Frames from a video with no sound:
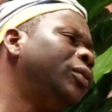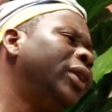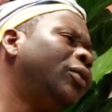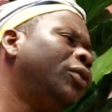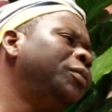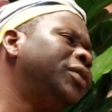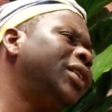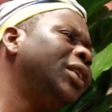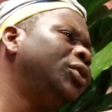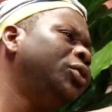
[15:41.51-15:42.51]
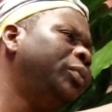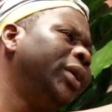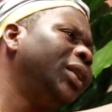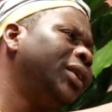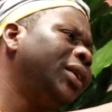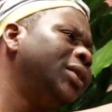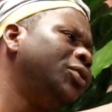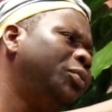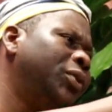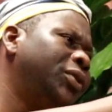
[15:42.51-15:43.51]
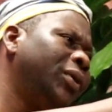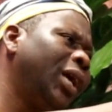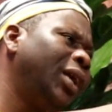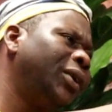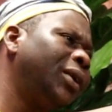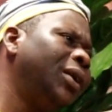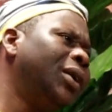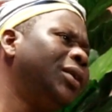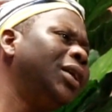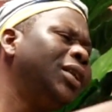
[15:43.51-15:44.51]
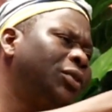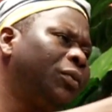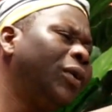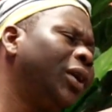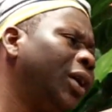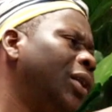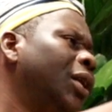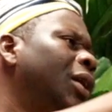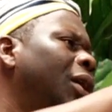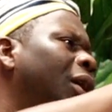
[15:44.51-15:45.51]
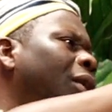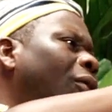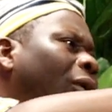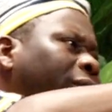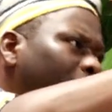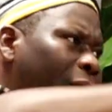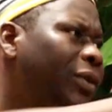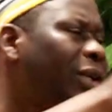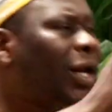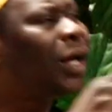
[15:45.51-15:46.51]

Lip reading: groups that you build and you put together that is working, and all the works that are